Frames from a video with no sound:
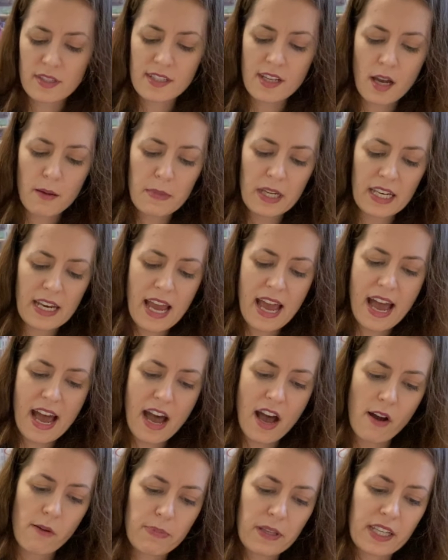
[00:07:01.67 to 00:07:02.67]
coming
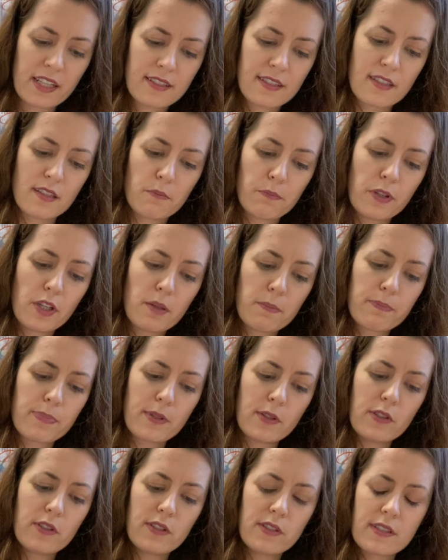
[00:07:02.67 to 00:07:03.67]
out because of the
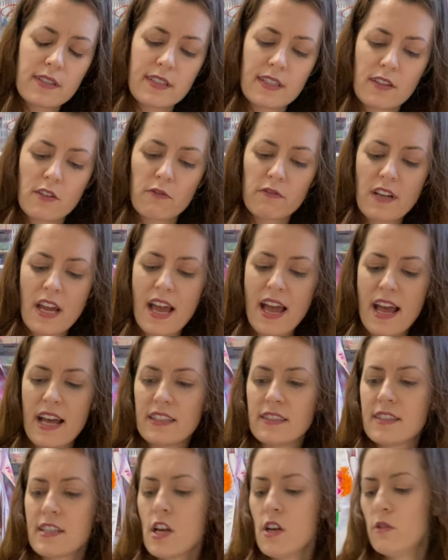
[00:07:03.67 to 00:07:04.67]
purples and the
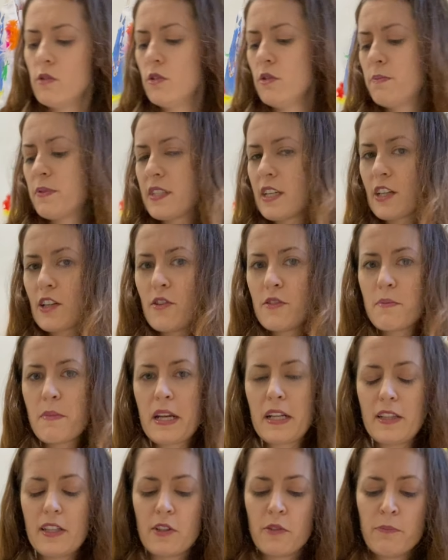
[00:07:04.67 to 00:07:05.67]
reds. Oops, there goes my
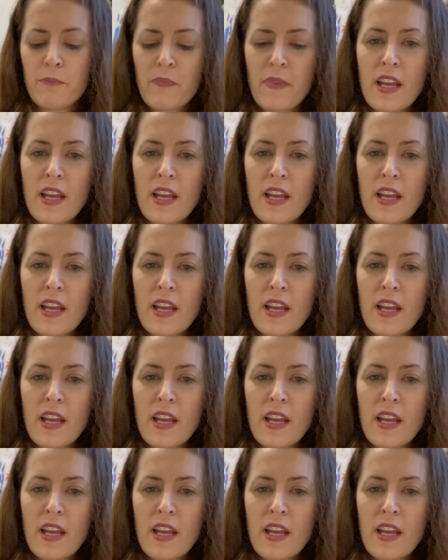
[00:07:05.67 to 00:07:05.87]
glue.